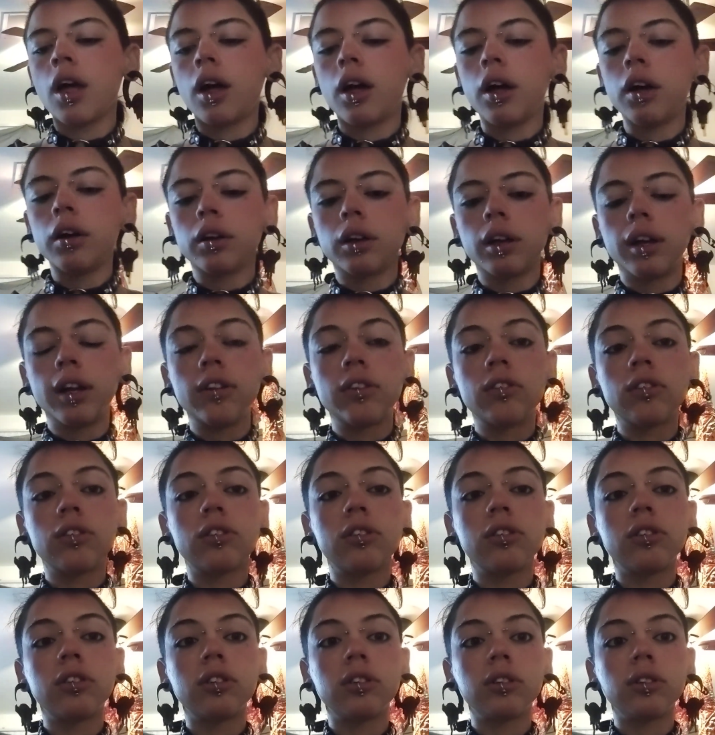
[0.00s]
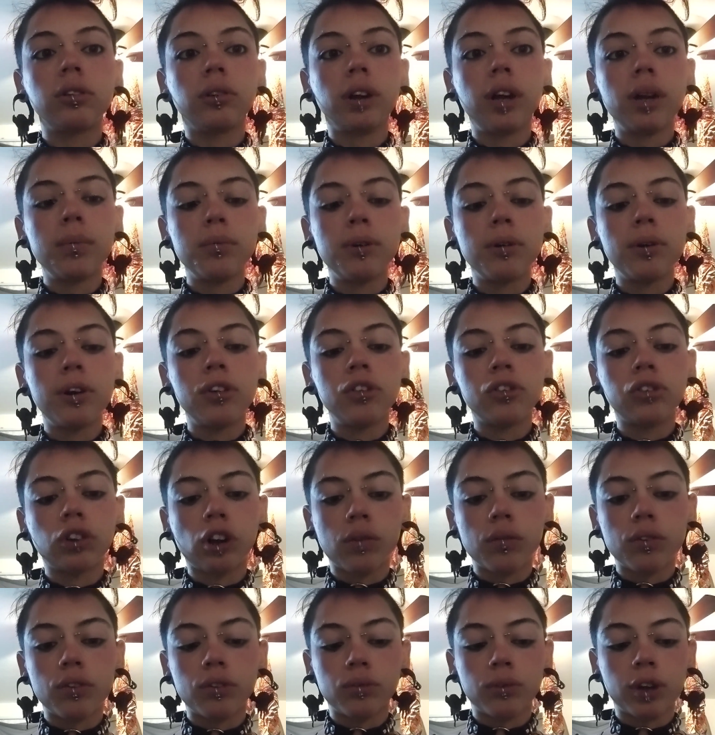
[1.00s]
Alright, so rainbow, I
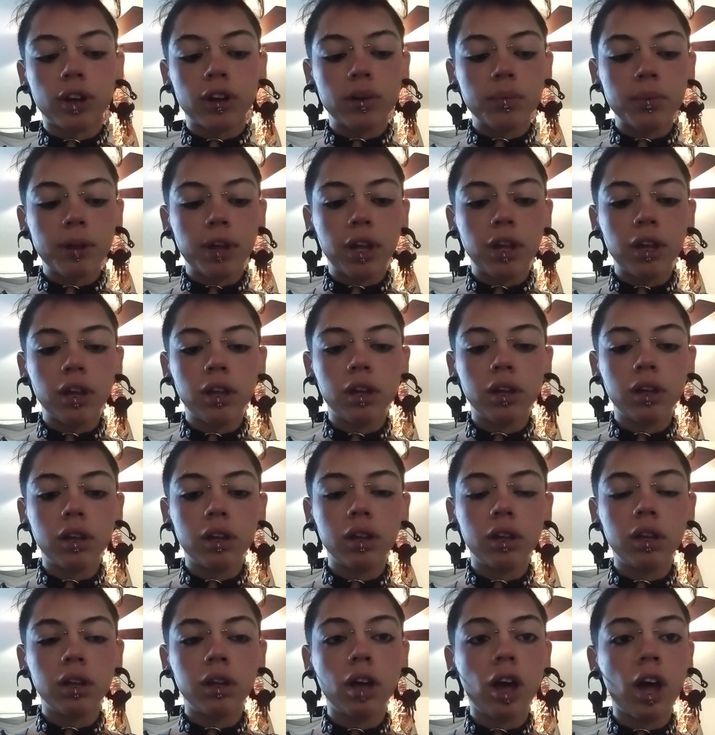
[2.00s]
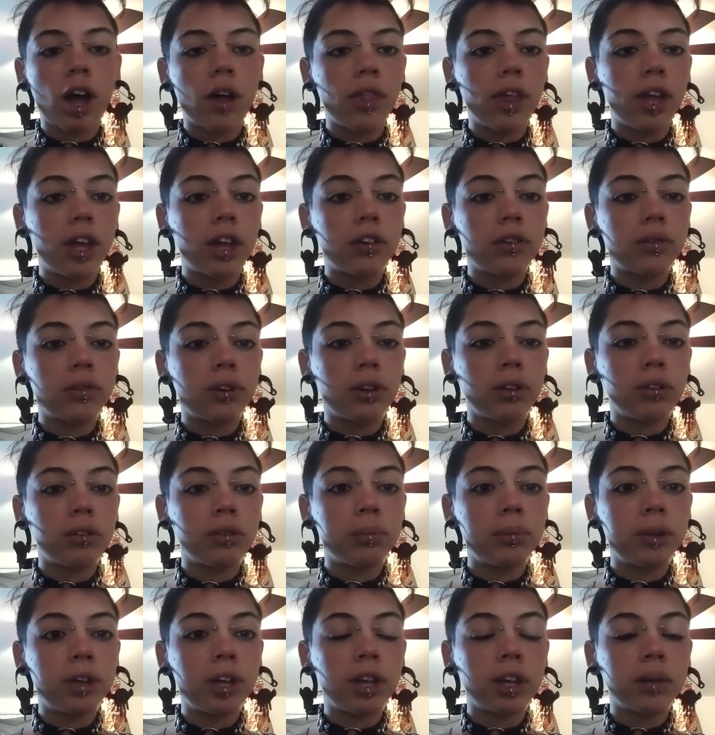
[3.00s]
start with red or pink. I like to
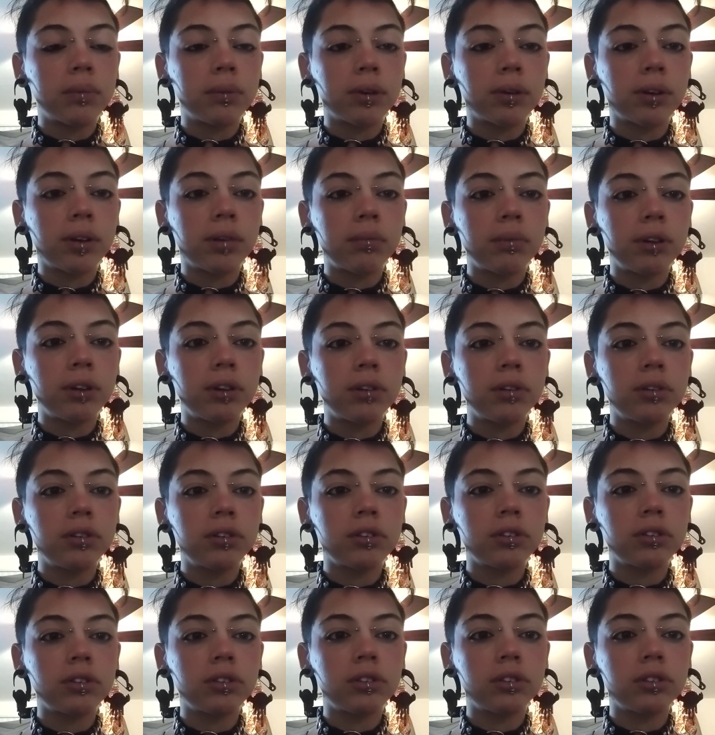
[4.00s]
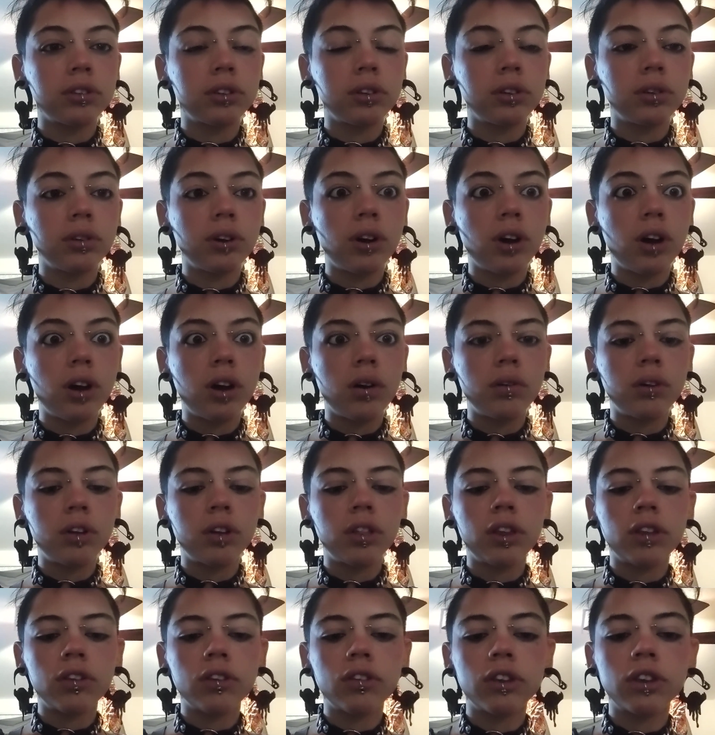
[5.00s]
include pink in my rainbows. So, oh,
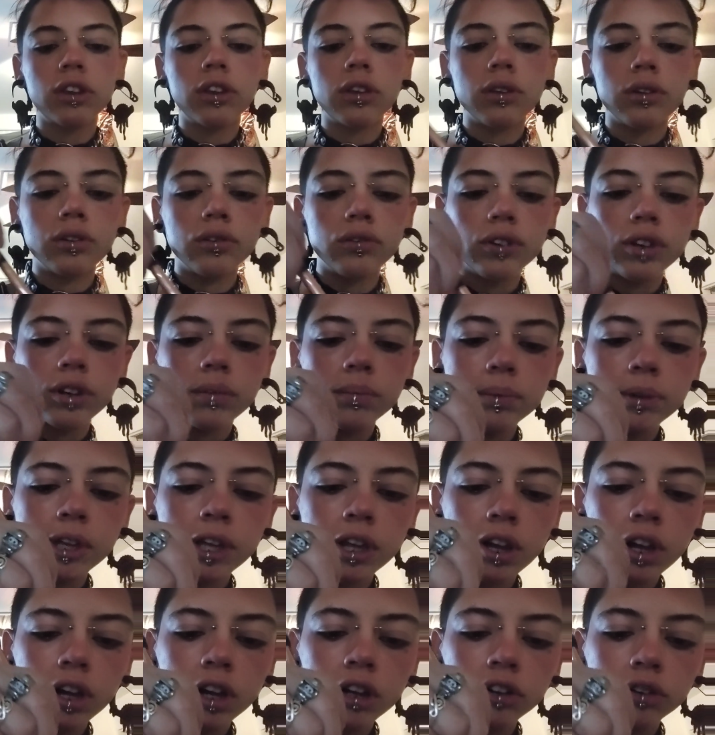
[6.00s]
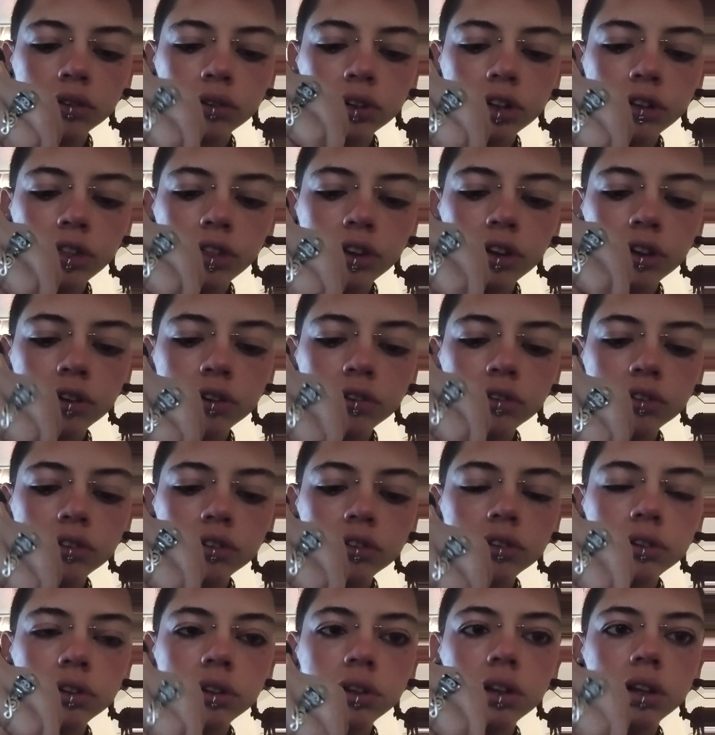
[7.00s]
what is this cute fitted pink contour on the
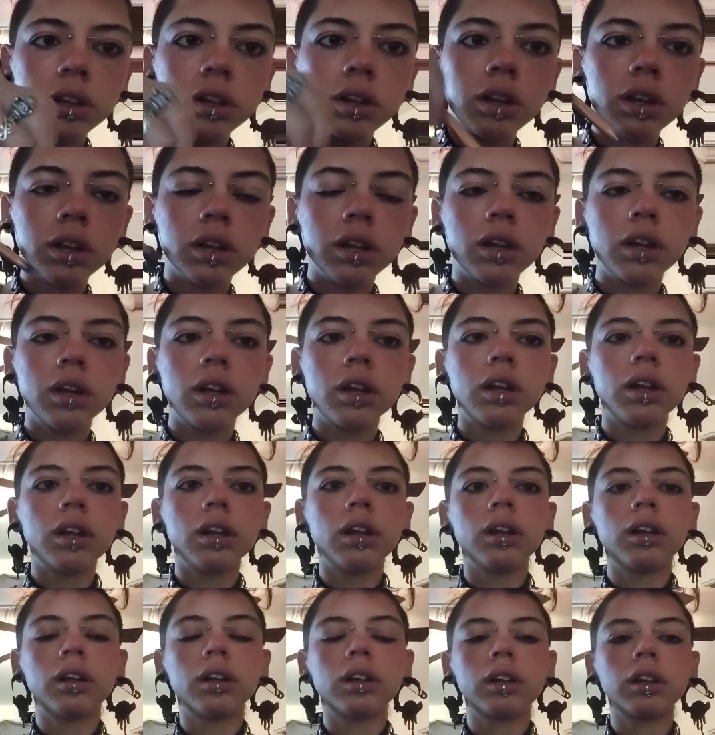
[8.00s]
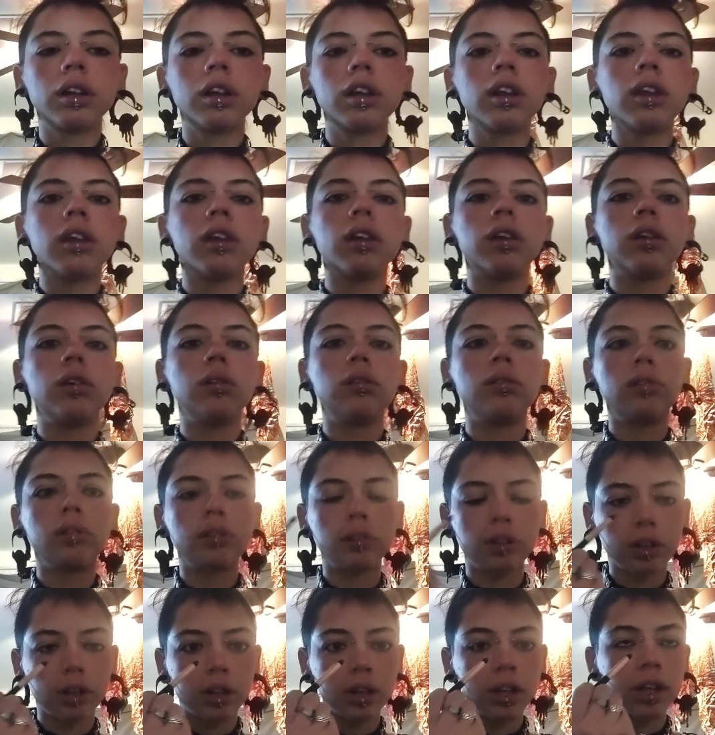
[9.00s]
nose? Cute.
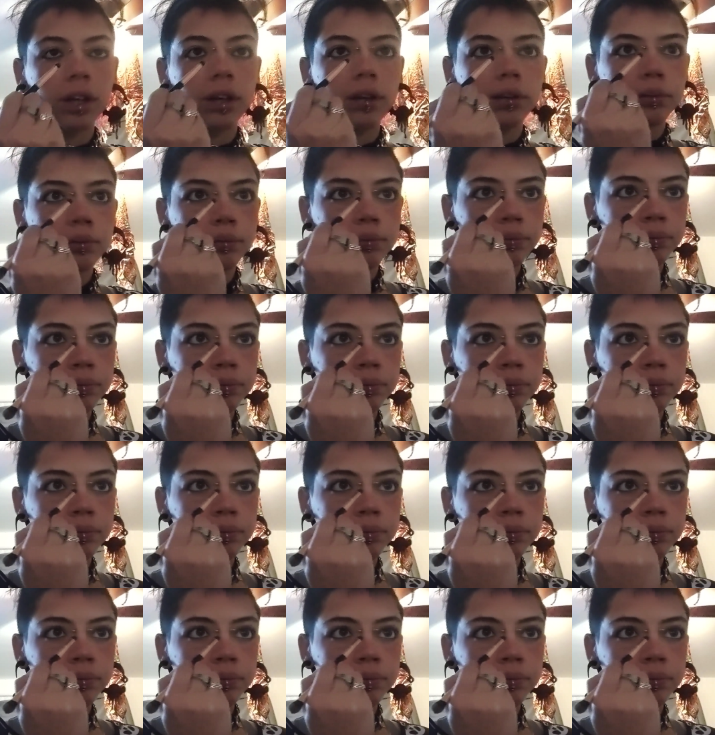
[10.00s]
Alright.